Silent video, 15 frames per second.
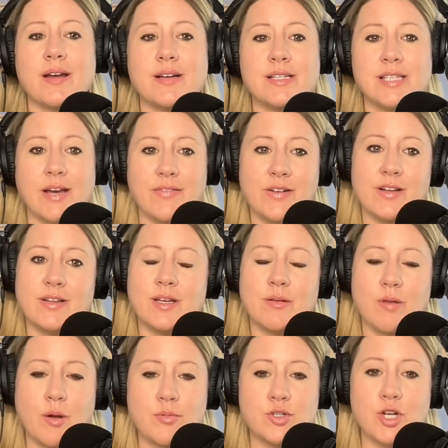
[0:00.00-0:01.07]
definitely
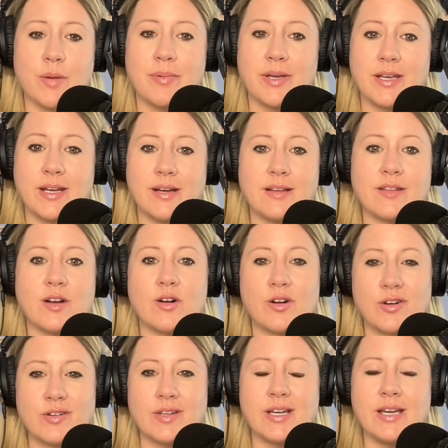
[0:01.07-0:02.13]
rope shopping, getting there
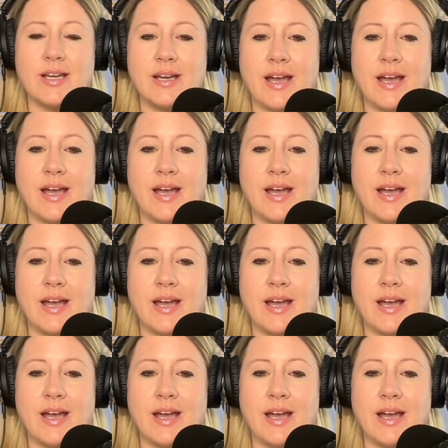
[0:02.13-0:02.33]
early,